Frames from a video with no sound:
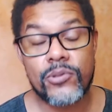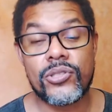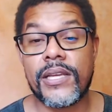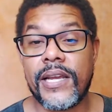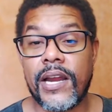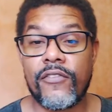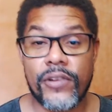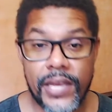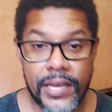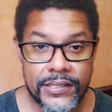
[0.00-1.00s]
Take care of your
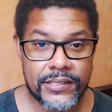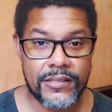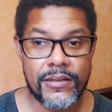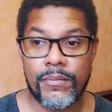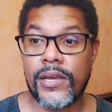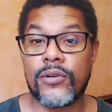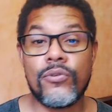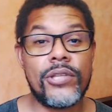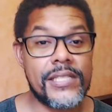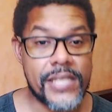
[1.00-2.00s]
kids. Be a good
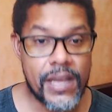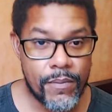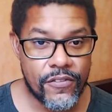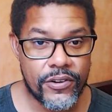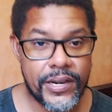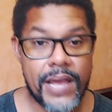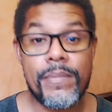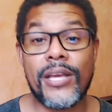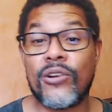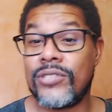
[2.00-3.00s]
example for them. Be
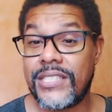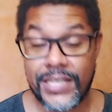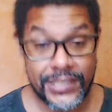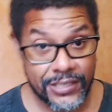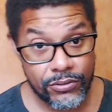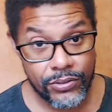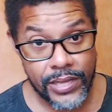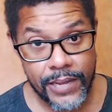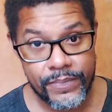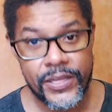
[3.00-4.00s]
consistent to
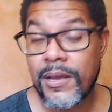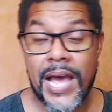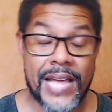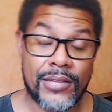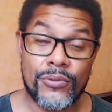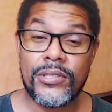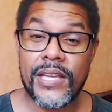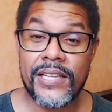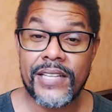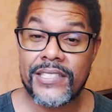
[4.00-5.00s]
them. I do
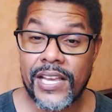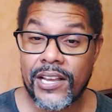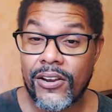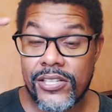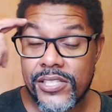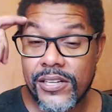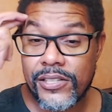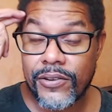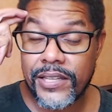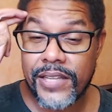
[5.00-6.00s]
think that psychological, you
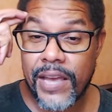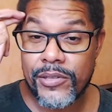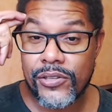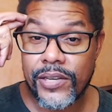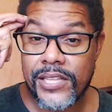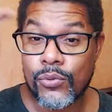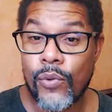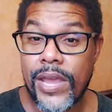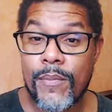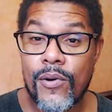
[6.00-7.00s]
can damage your kids
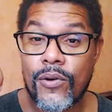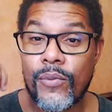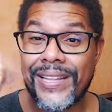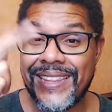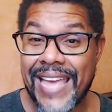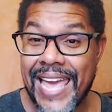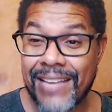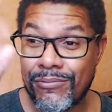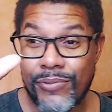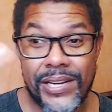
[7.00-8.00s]
way more with
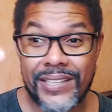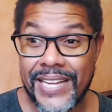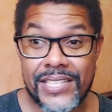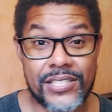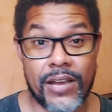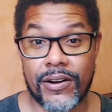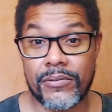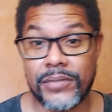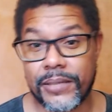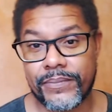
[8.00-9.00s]
weird things
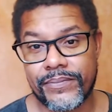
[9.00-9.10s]
around them.